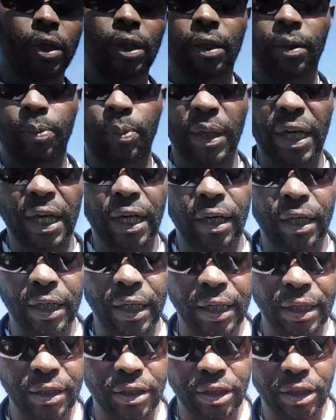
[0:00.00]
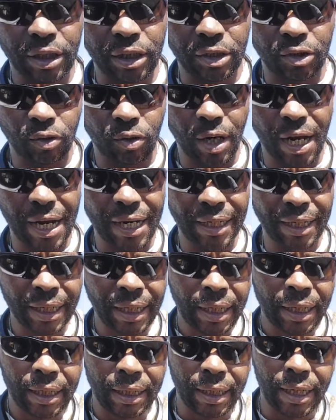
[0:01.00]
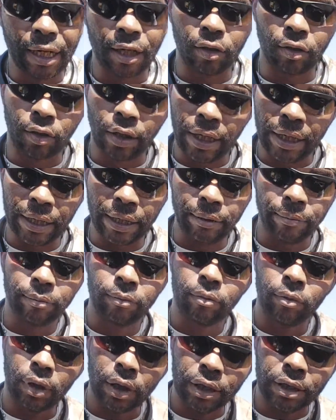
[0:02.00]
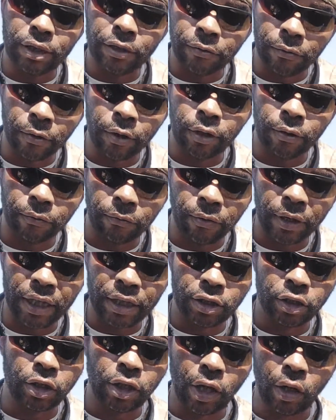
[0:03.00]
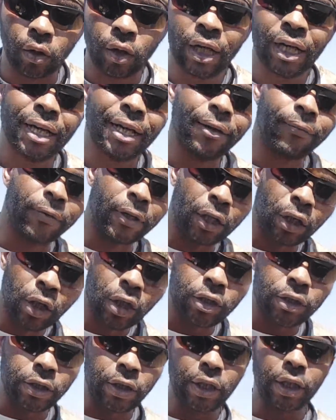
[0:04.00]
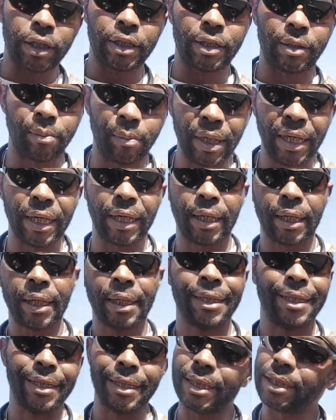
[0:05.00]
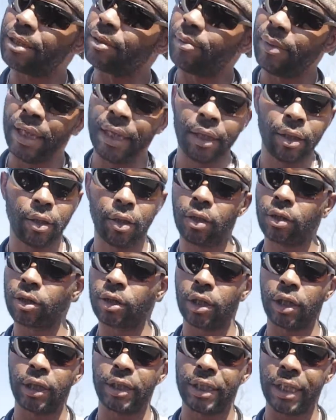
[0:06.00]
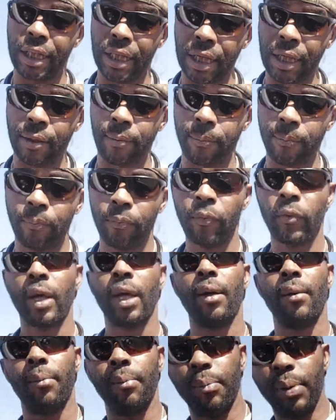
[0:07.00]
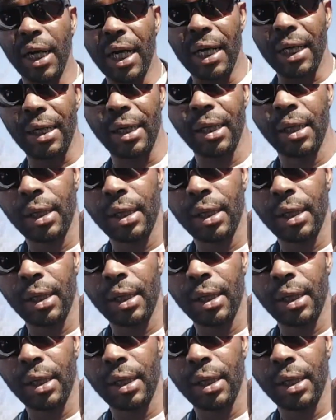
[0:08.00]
when they're paired in just right, now granted, this is for the fish, so if it looks good to me, it doesn't mean it looks good to them. But